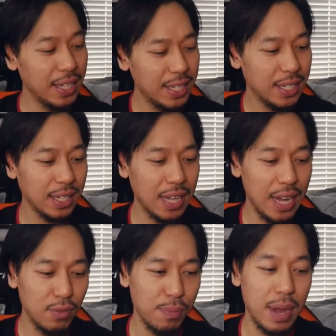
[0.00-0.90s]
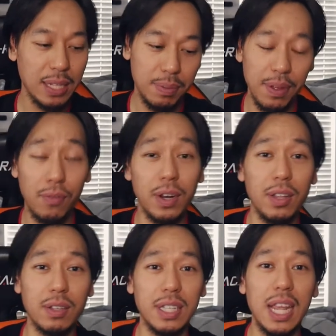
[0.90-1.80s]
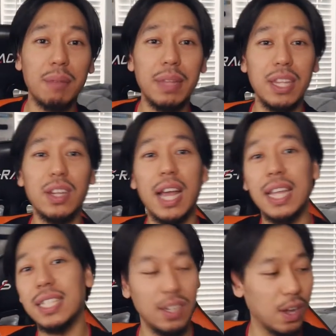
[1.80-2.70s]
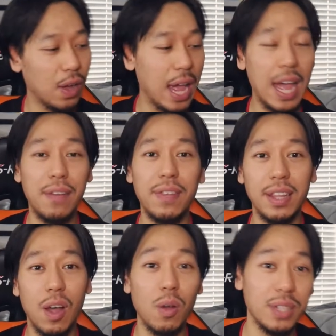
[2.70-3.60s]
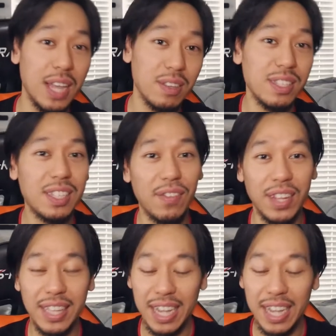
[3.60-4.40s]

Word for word: This kind of reminds me of one of those lamps that you guys, you know, have in the hotels and stuff like